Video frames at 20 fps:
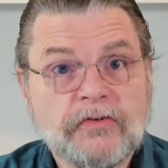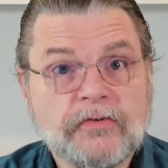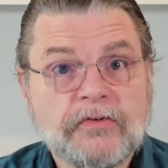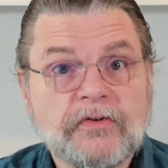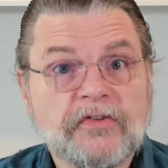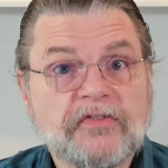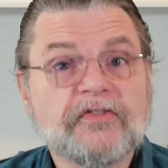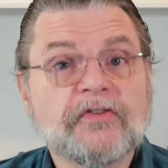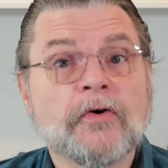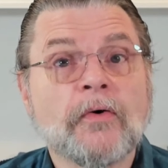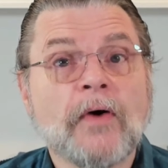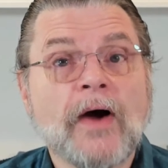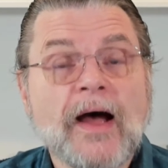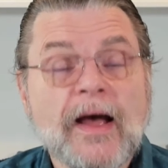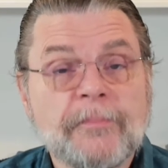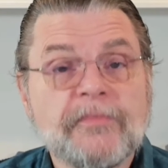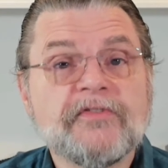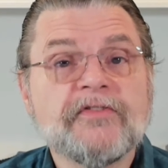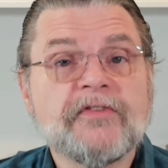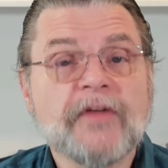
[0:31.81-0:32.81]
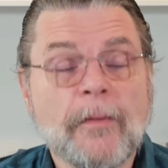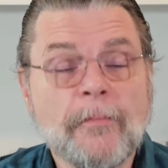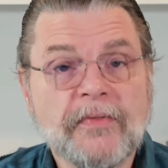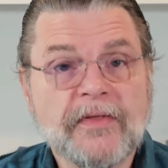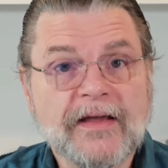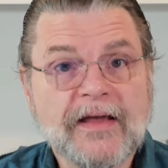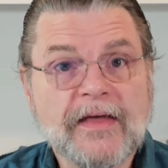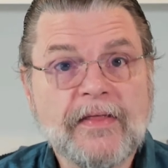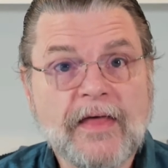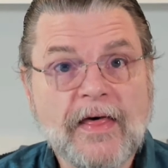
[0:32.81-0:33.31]
You describe
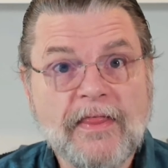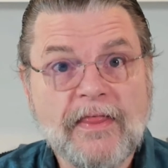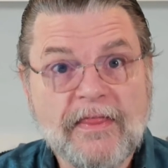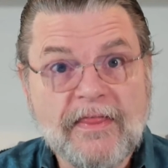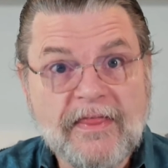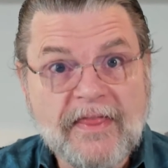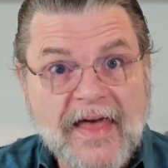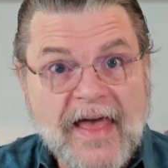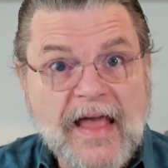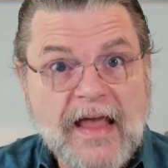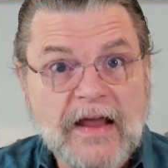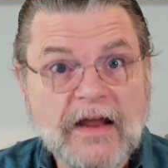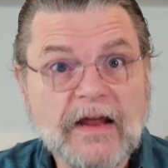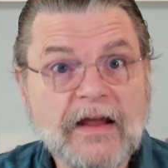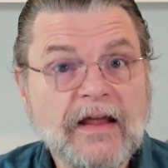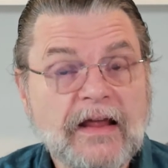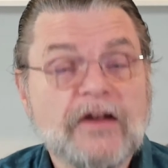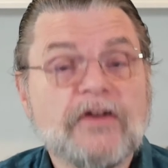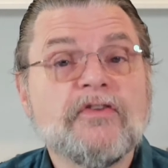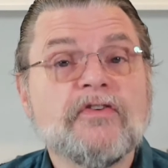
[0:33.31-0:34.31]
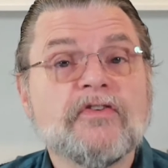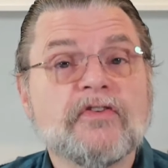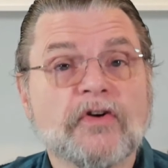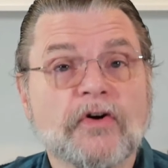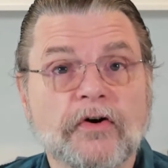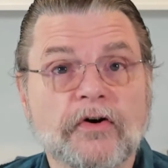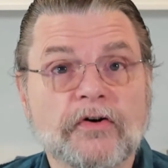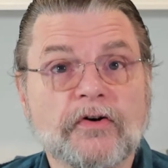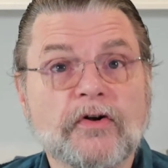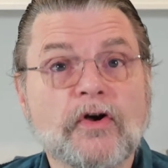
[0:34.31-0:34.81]
something and then they in
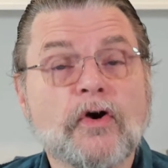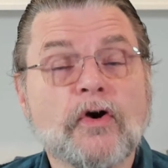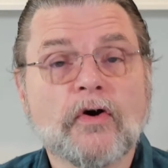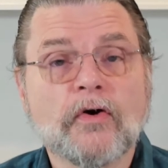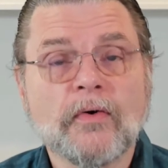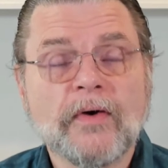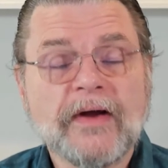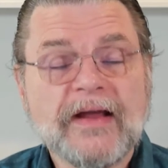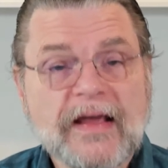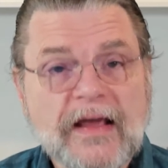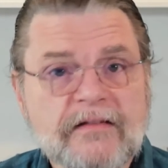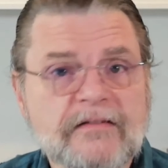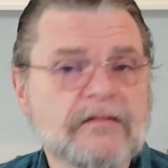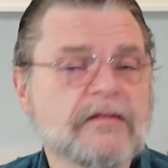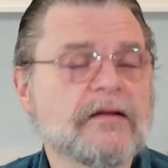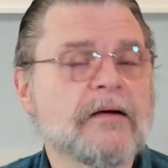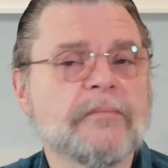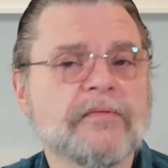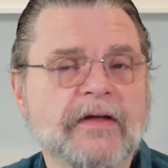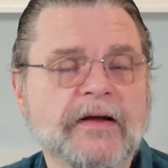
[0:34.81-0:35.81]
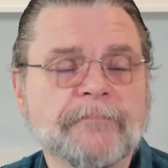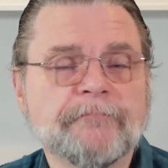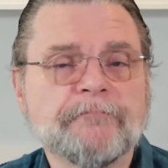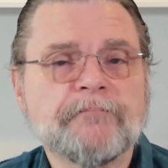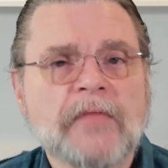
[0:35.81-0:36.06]
turn create something.